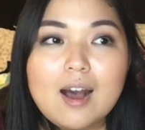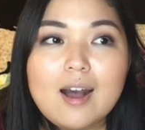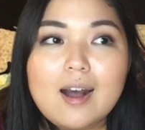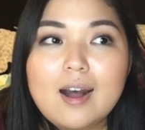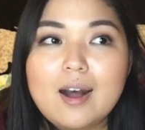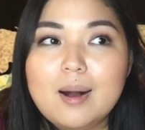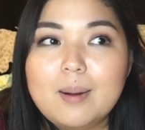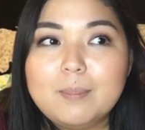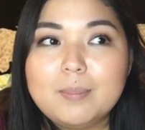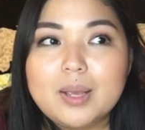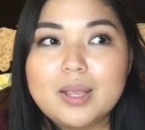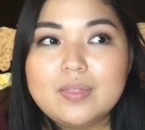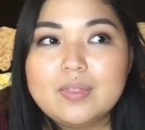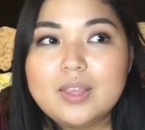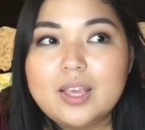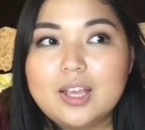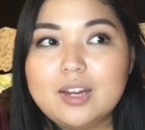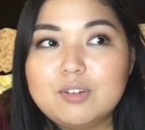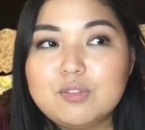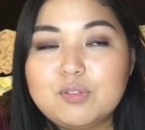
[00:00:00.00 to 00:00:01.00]
Um, and
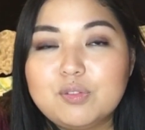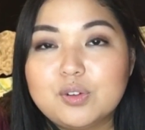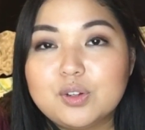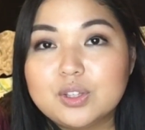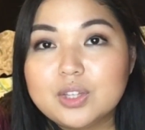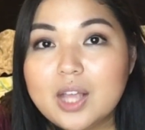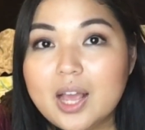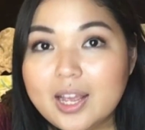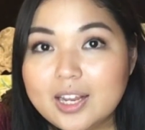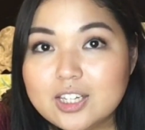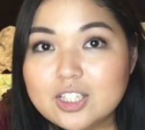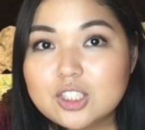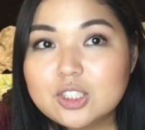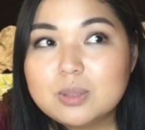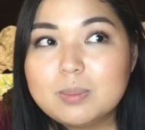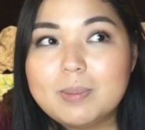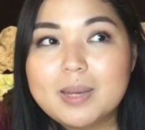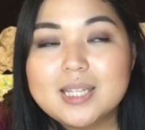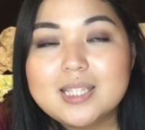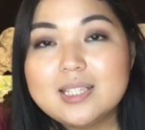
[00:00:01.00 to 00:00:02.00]
then for
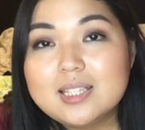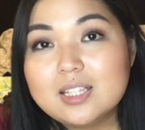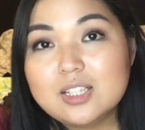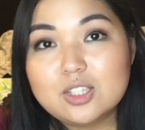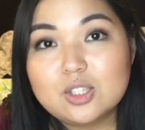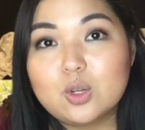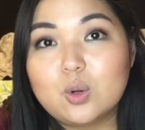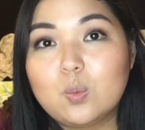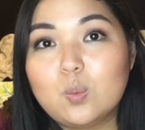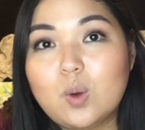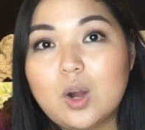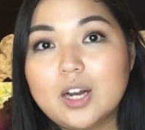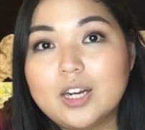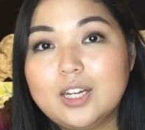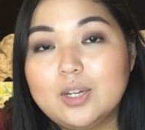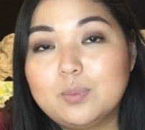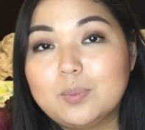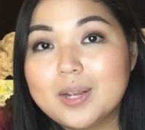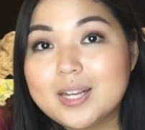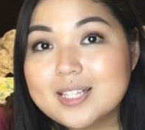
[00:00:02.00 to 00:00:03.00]
lunch, my sister
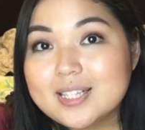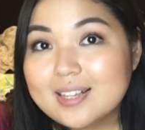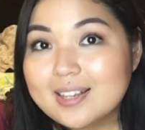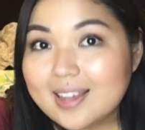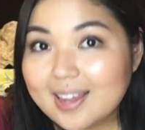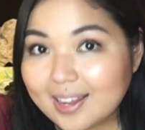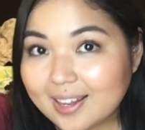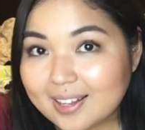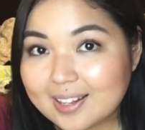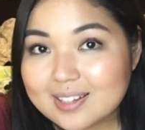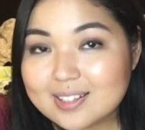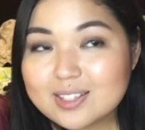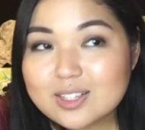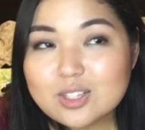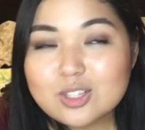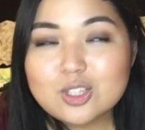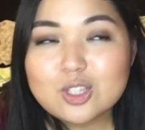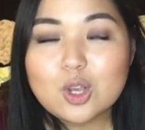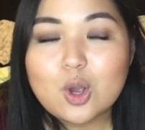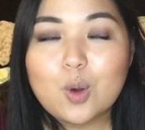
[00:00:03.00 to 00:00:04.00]
wanted Raising Cane's.
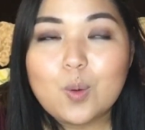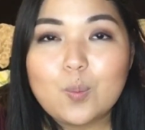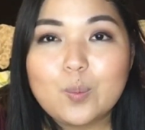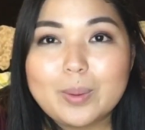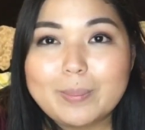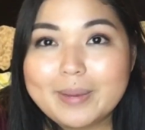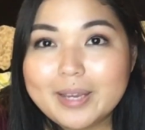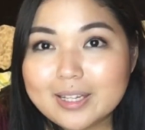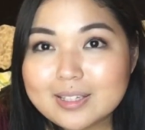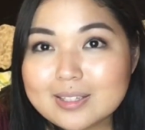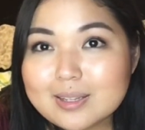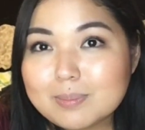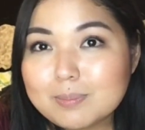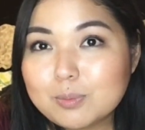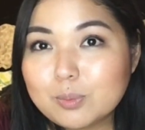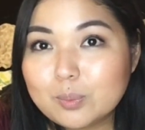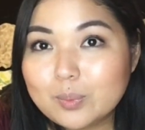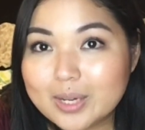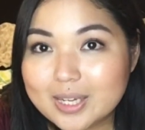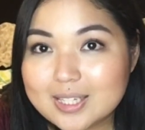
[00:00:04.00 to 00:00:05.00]
So we picked up
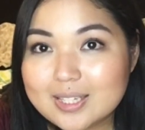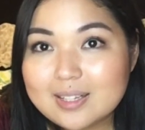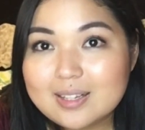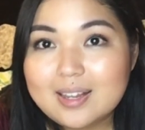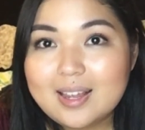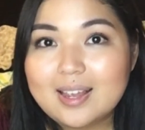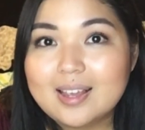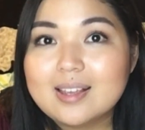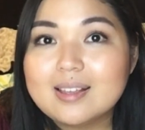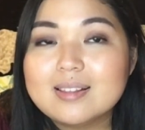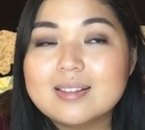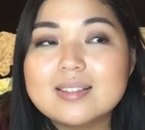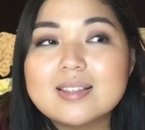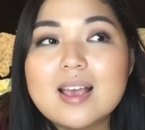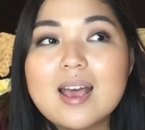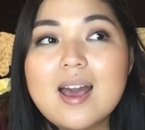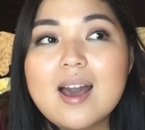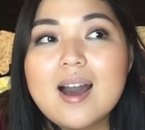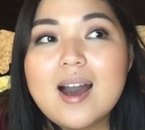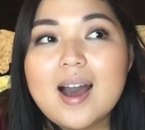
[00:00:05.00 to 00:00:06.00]
Raising Cane's.
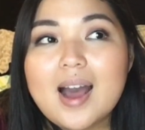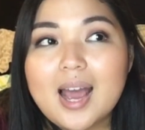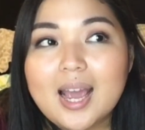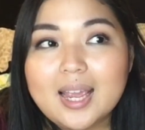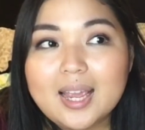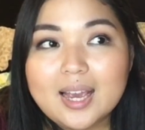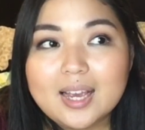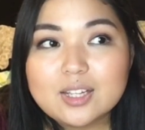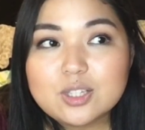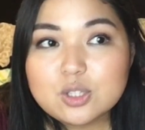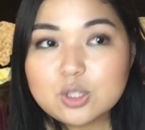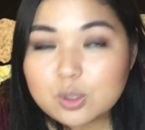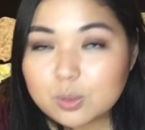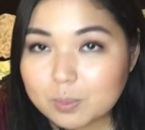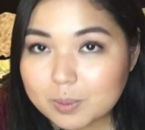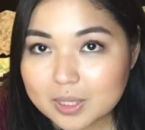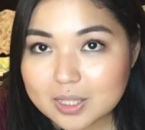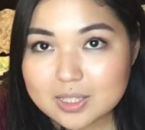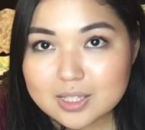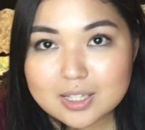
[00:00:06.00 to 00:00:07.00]
I had two
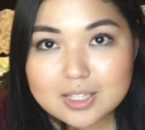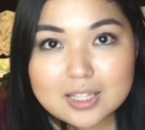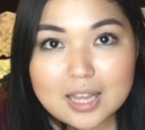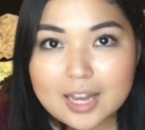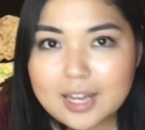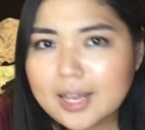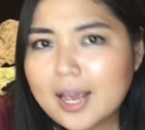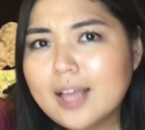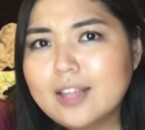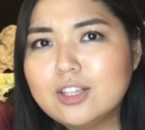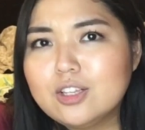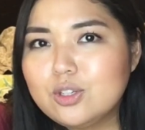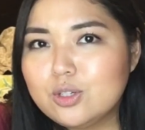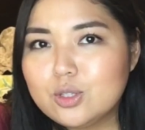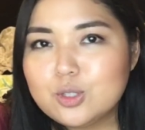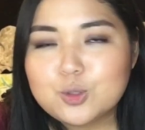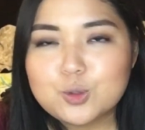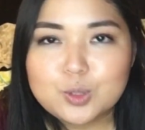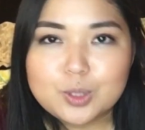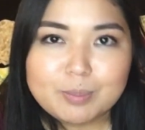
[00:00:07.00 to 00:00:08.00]
pieces. I had the
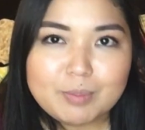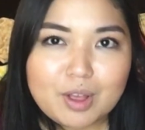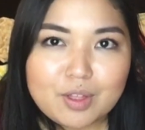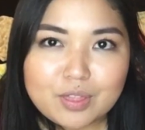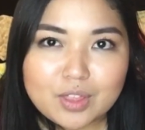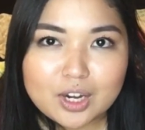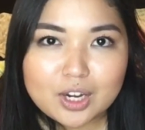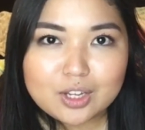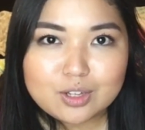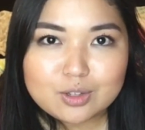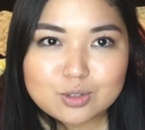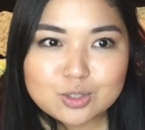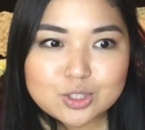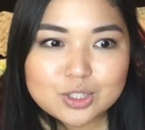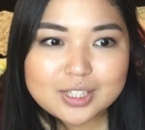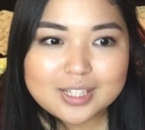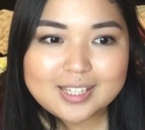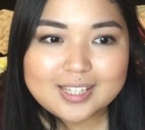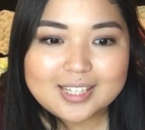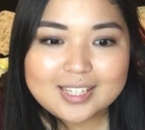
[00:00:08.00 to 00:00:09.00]
usual amount that I
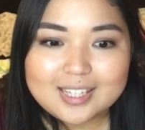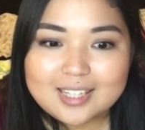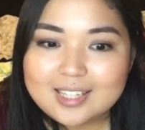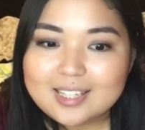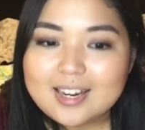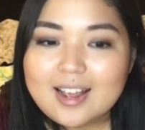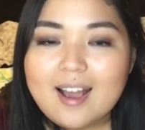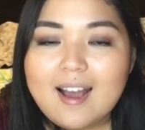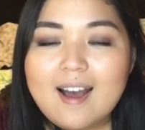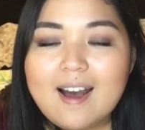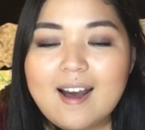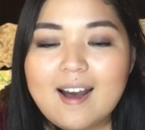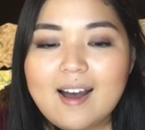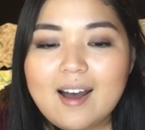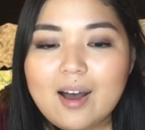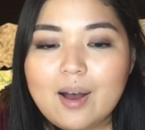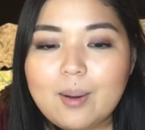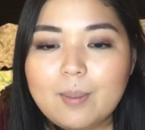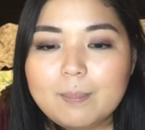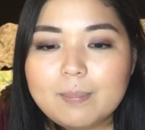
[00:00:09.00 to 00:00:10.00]
usually eat.
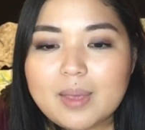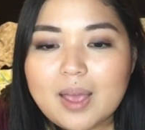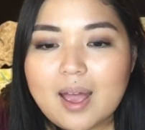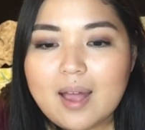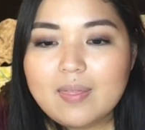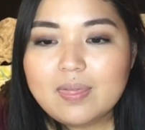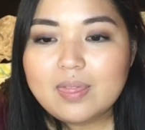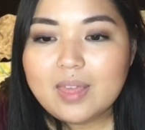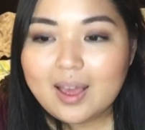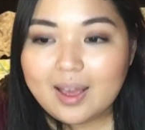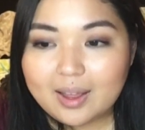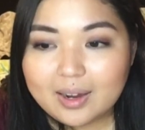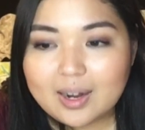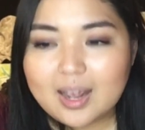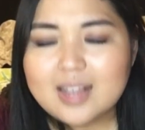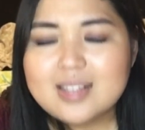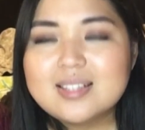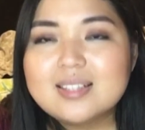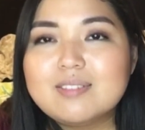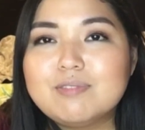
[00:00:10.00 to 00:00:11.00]
Um, and then
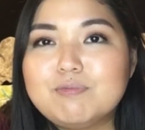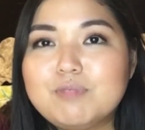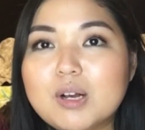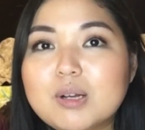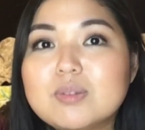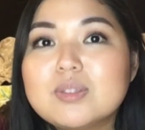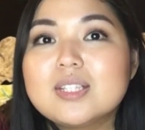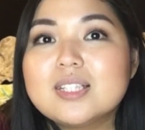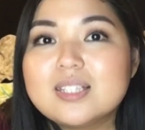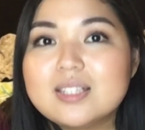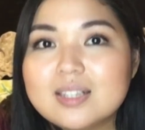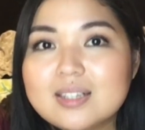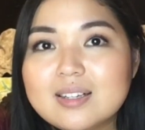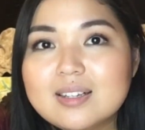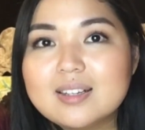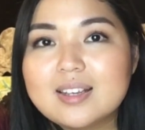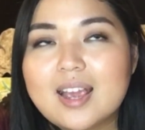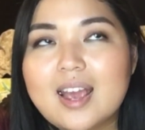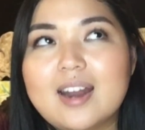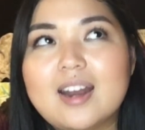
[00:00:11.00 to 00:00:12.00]
I felt sick
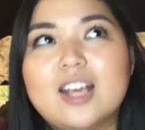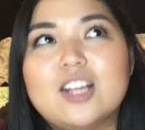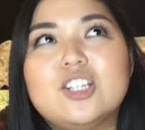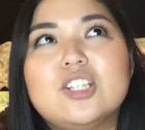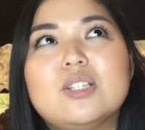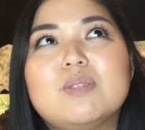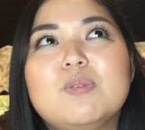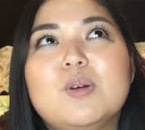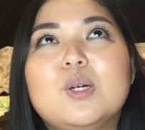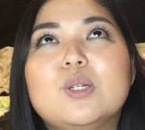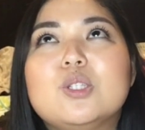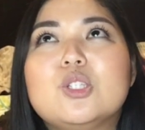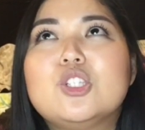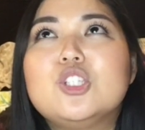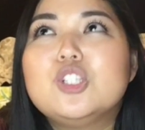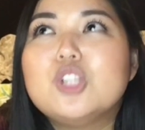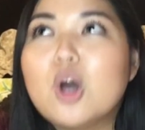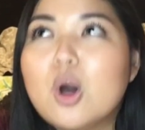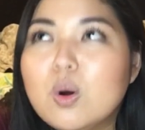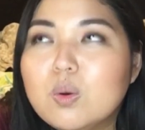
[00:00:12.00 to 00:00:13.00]
again. I just felt
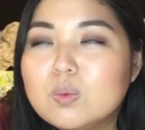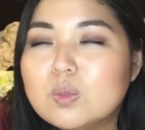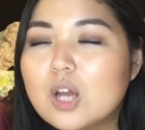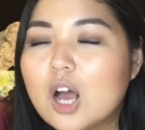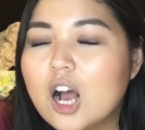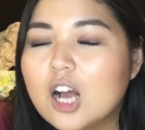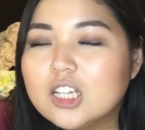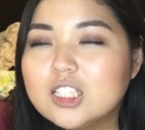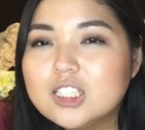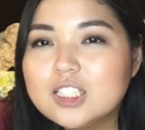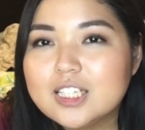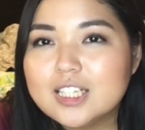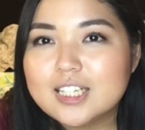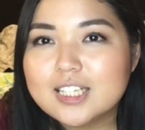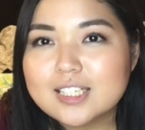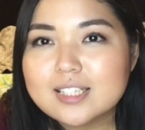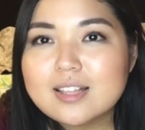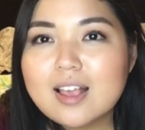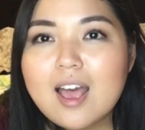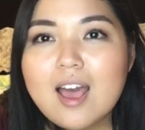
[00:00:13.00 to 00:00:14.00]
so
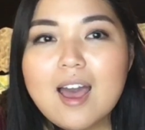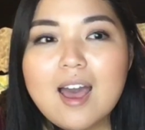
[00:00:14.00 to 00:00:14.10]
nauseous.